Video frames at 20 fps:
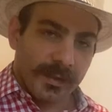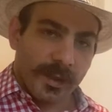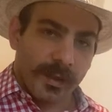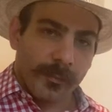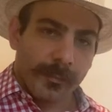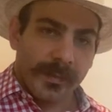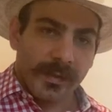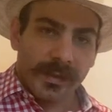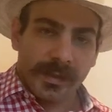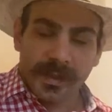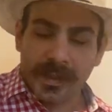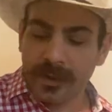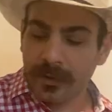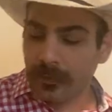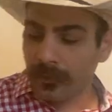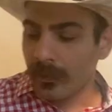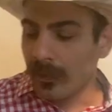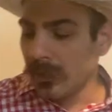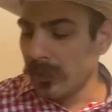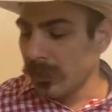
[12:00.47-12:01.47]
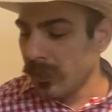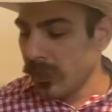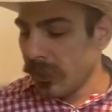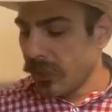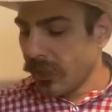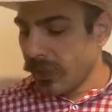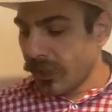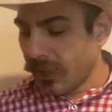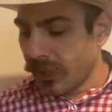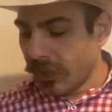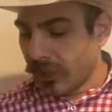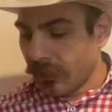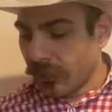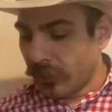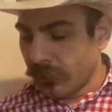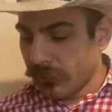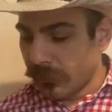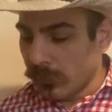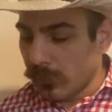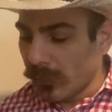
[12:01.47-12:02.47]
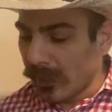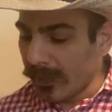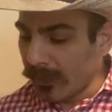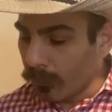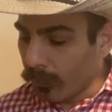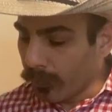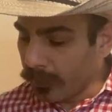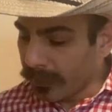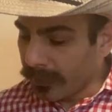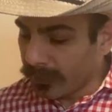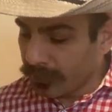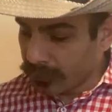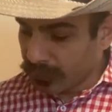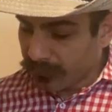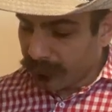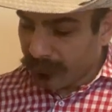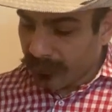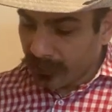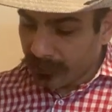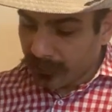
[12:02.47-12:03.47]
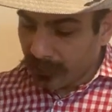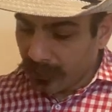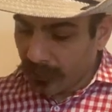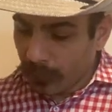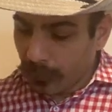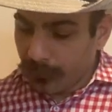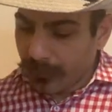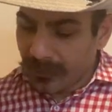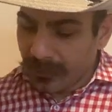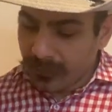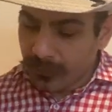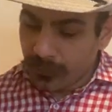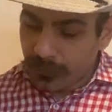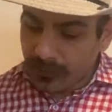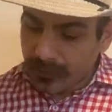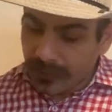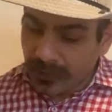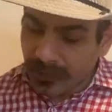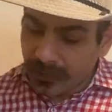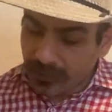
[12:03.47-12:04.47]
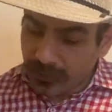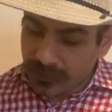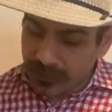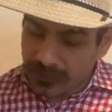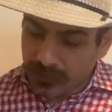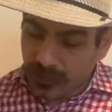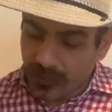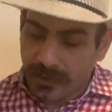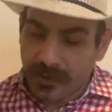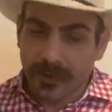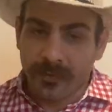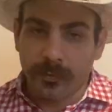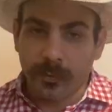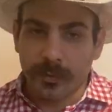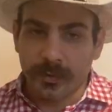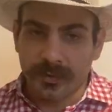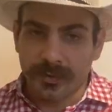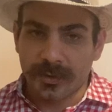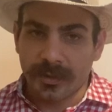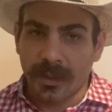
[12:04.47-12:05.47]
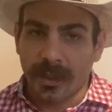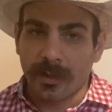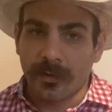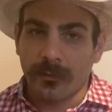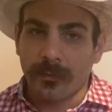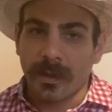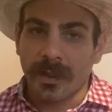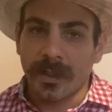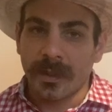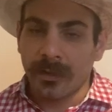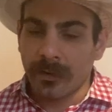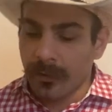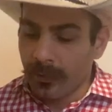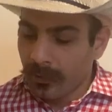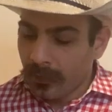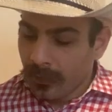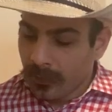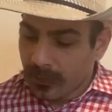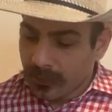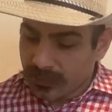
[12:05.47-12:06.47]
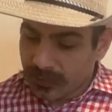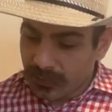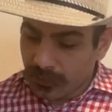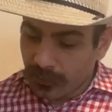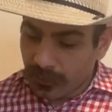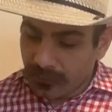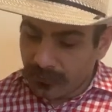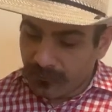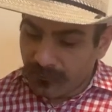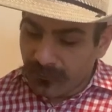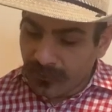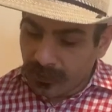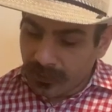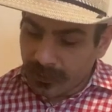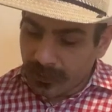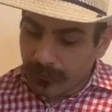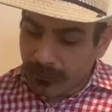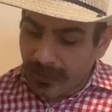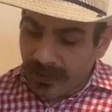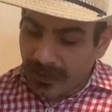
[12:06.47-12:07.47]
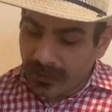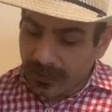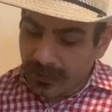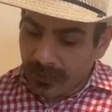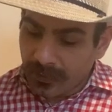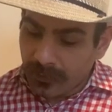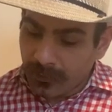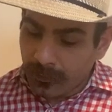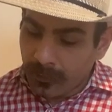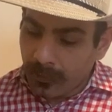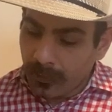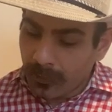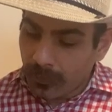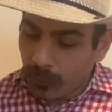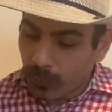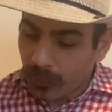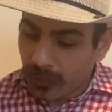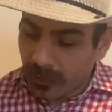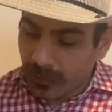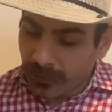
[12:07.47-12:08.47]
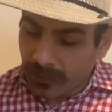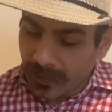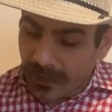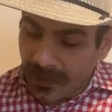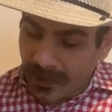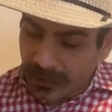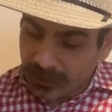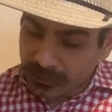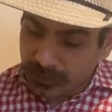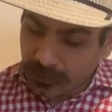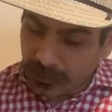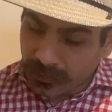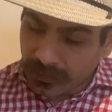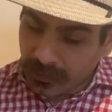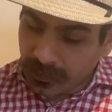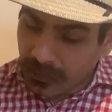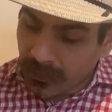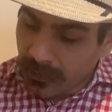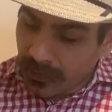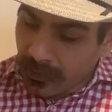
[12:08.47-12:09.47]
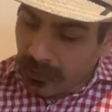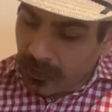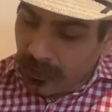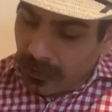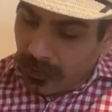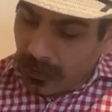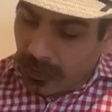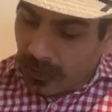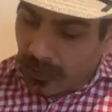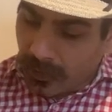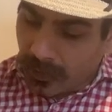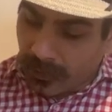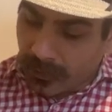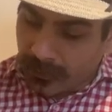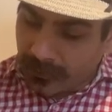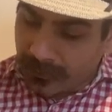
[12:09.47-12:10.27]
up and down and on the right one it just felt a little bit too tight because the length was not right so it filled it back in where actually uh,